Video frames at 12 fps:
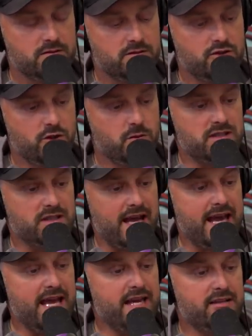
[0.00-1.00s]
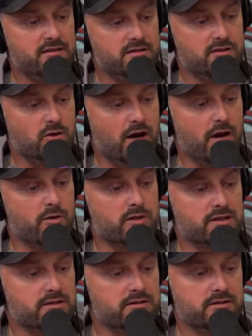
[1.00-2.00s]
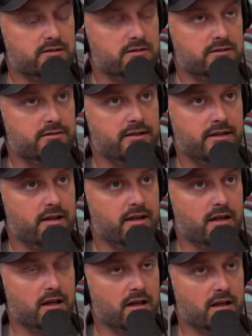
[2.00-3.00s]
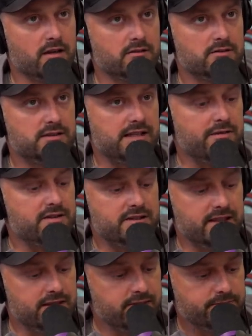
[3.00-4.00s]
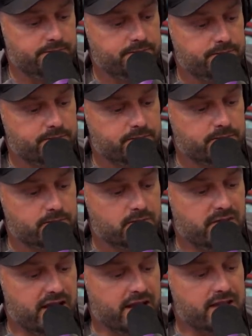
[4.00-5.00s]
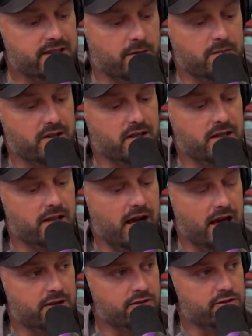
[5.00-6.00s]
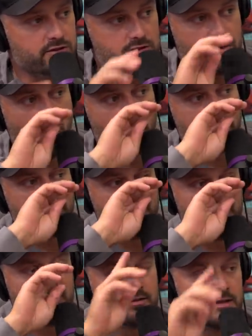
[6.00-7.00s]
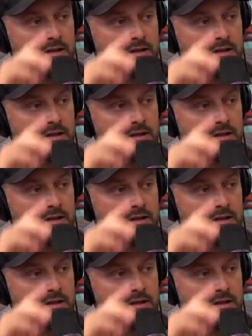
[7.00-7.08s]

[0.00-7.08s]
She was 8, so I was 17, I guess. I'm 9 years older than her.